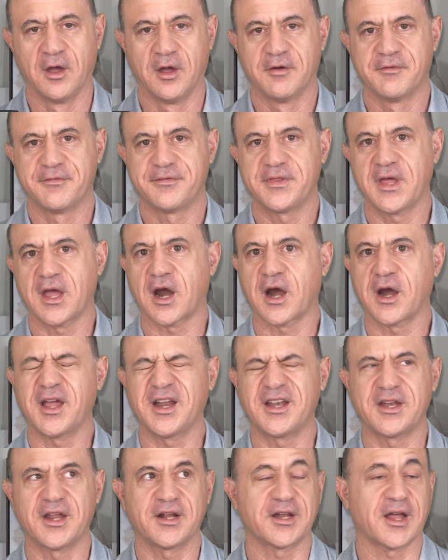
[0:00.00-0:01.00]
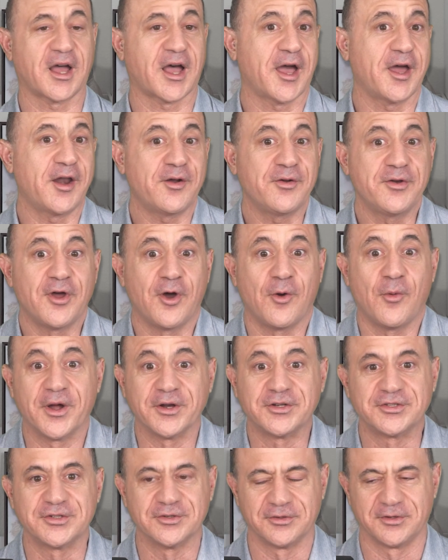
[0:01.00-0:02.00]
For the architect, I don't know
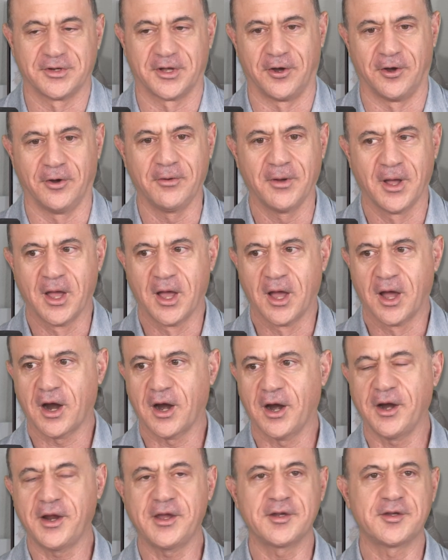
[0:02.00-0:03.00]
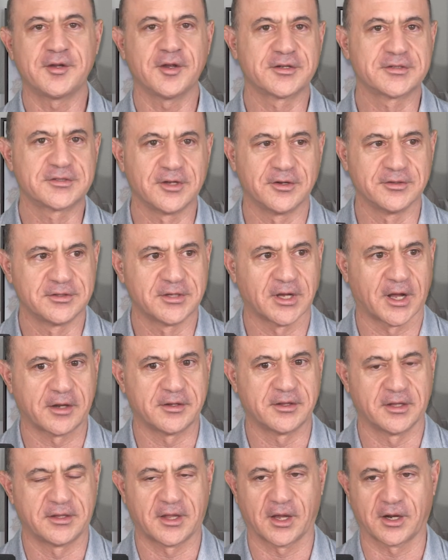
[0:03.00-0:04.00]
what you know. Architects don't
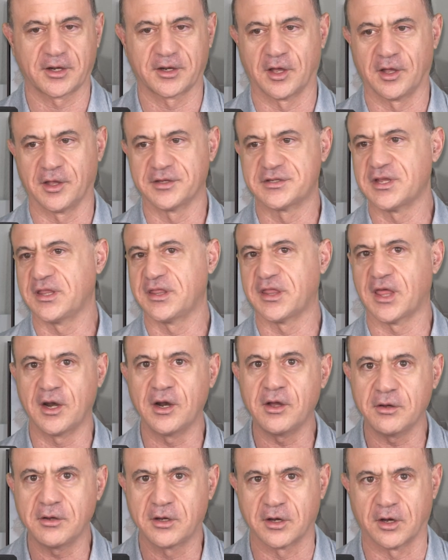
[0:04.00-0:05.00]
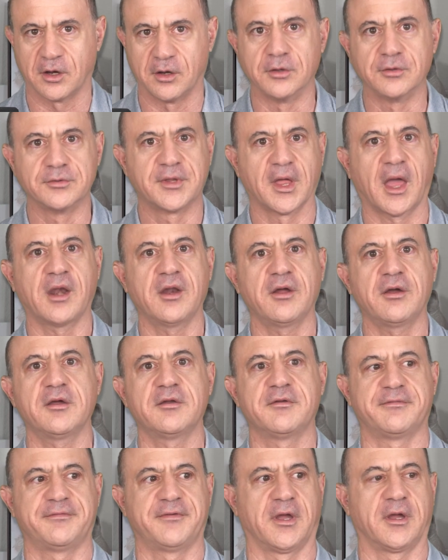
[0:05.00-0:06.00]
touch the technology. They don't code. They don't
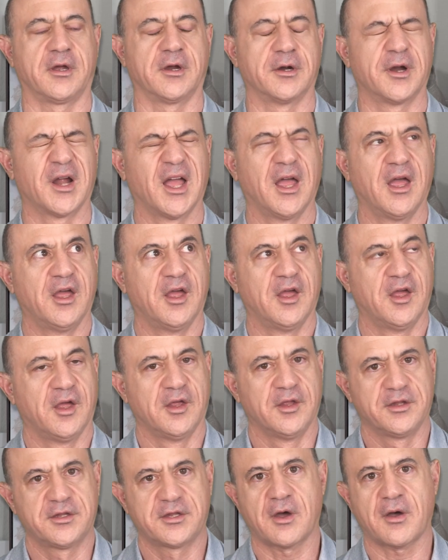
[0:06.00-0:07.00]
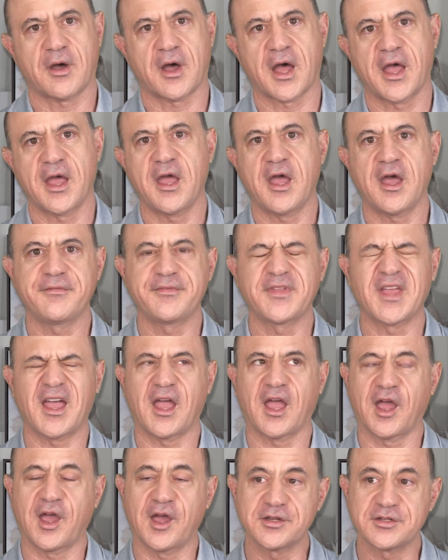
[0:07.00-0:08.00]
configure. So I have
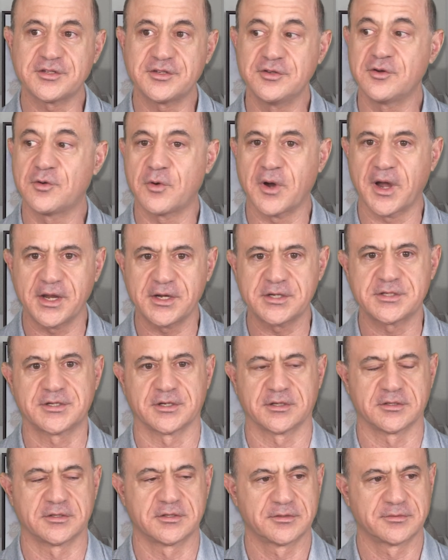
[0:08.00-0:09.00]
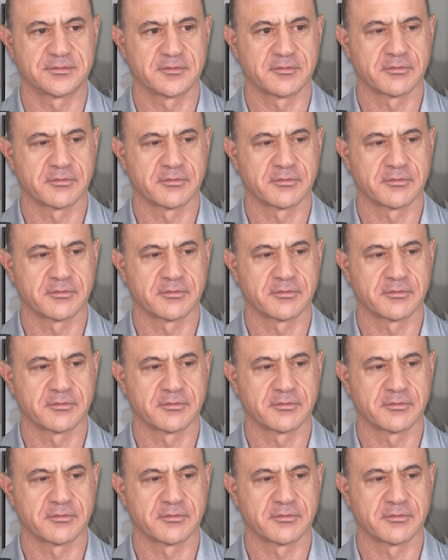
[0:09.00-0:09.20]
to ask you questions.